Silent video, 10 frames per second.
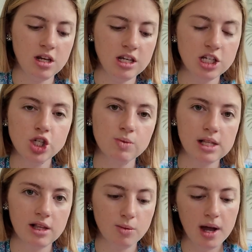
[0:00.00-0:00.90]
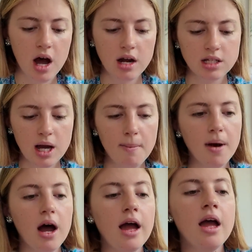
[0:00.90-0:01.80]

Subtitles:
Conditioner was a little bit harder to come by.